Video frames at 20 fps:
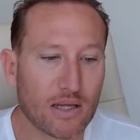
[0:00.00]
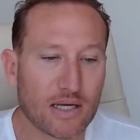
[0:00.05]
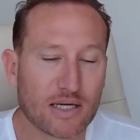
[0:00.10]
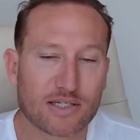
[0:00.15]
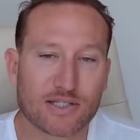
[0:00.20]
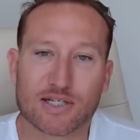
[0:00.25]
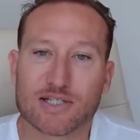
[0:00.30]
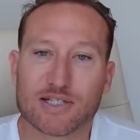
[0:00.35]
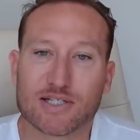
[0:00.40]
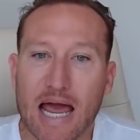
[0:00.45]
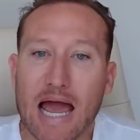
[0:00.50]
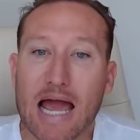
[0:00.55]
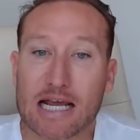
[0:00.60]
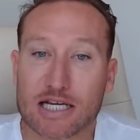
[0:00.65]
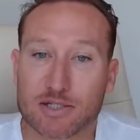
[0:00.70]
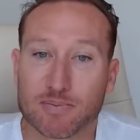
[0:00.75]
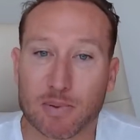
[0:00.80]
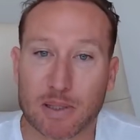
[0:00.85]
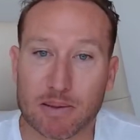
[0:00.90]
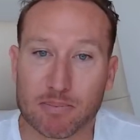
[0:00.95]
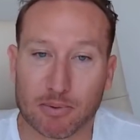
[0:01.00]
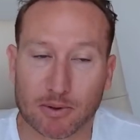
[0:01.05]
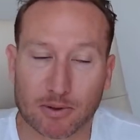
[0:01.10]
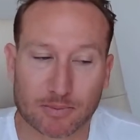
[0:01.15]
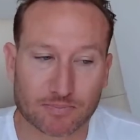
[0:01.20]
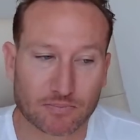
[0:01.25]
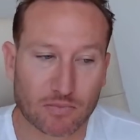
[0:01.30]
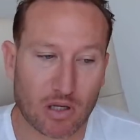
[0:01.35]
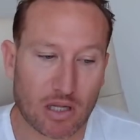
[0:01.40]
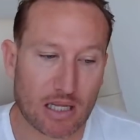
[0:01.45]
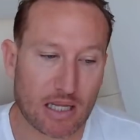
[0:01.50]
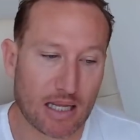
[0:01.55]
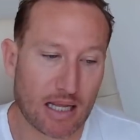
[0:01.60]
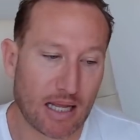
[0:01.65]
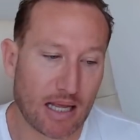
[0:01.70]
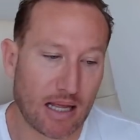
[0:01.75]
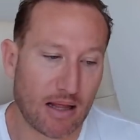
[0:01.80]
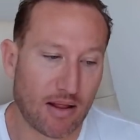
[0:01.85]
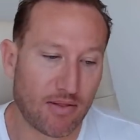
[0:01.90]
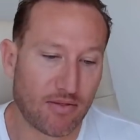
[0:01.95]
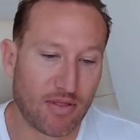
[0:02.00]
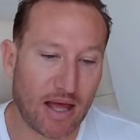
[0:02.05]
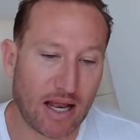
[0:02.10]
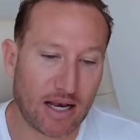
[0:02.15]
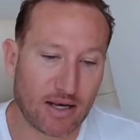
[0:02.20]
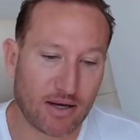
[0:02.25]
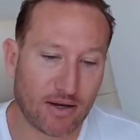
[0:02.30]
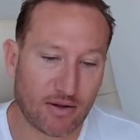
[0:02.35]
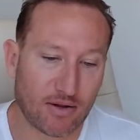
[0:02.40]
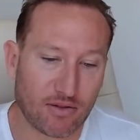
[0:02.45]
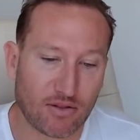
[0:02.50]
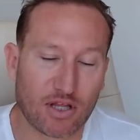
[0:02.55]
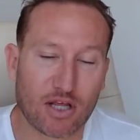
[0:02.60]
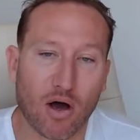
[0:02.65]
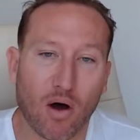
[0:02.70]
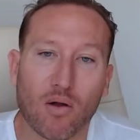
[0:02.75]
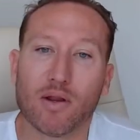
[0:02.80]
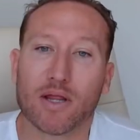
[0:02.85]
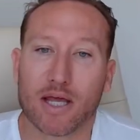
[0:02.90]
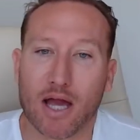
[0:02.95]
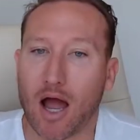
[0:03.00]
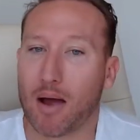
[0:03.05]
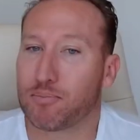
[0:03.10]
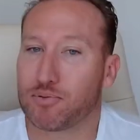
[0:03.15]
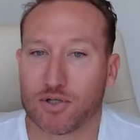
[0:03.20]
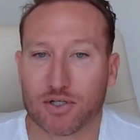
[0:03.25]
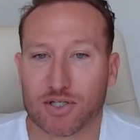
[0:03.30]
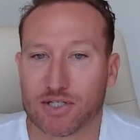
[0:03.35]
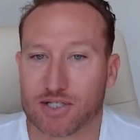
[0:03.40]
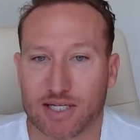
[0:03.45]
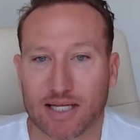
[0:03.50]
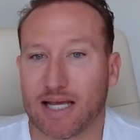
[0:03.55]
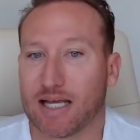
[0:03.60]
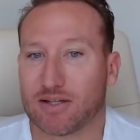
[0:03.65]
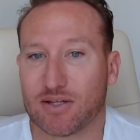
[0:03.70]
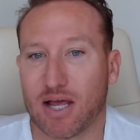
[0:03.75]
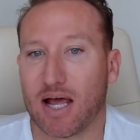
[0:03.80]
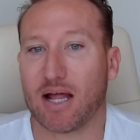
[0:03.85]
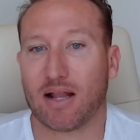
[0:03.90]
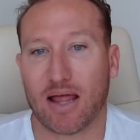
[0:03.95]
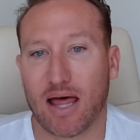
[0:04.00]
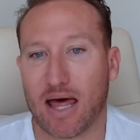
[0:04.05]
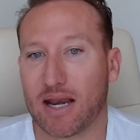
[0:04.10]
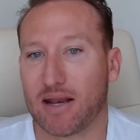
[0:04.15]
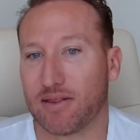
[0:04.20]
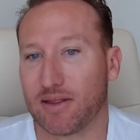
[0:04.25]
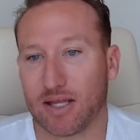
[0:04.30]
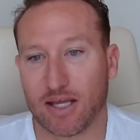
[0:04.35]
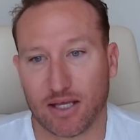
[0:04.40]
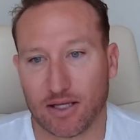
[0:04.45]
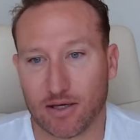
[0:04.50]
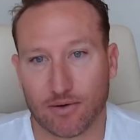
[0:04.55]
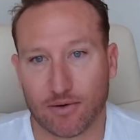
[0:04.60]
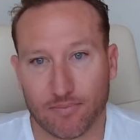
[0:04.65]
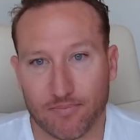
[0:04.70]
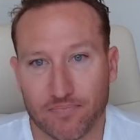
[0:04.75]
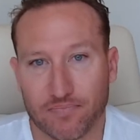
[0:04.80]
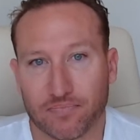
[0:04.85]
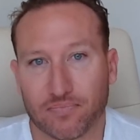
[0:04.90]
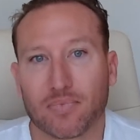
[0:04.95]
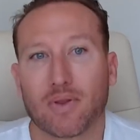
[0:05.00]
to tax people, then the only option is to get the hell out of the E U.